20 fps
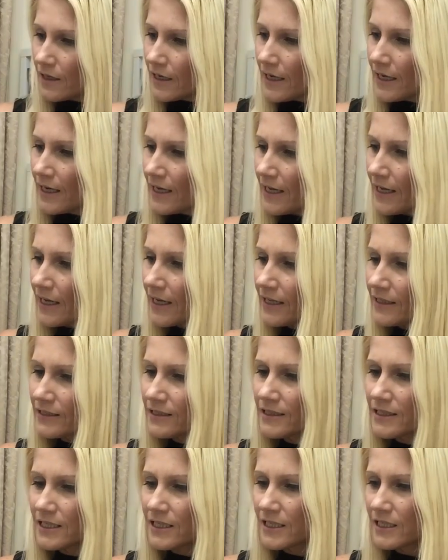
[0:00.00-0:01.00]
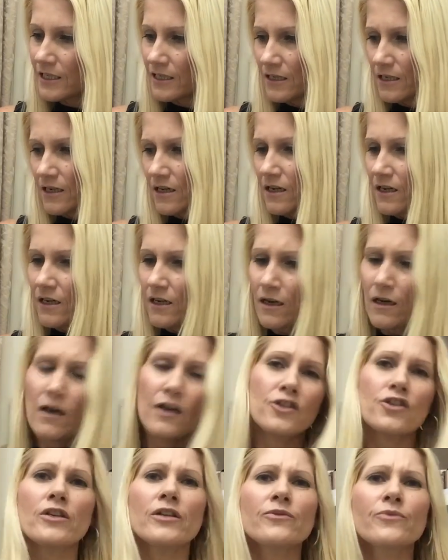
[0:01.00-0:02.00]
and I
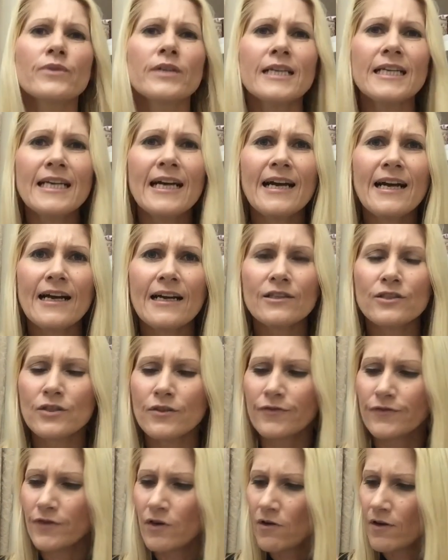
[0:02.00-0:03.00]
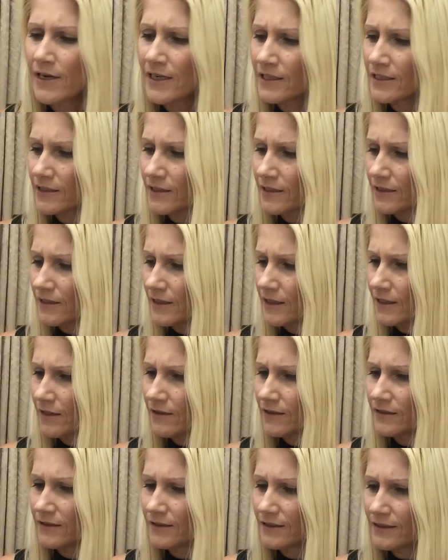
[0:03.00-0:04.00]
tried really hard to find it and
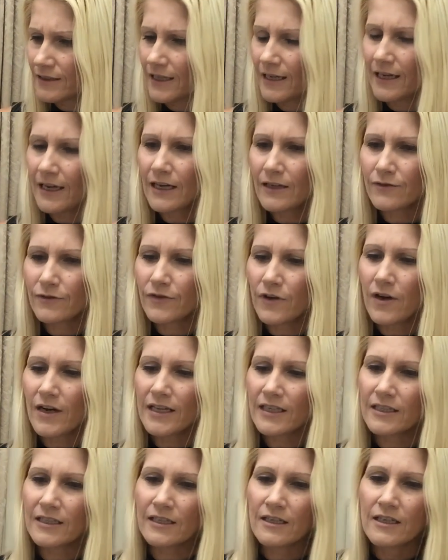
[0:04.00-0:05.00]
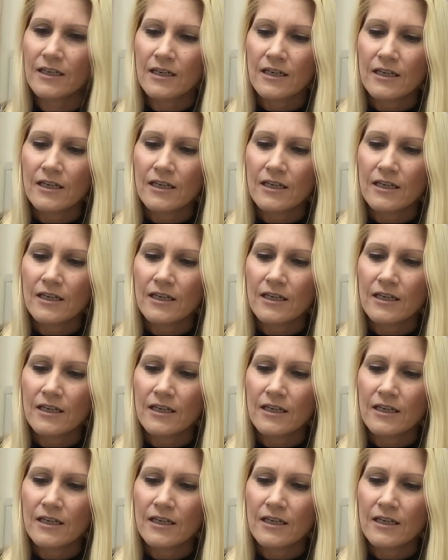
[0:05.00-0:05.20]
I can't find it.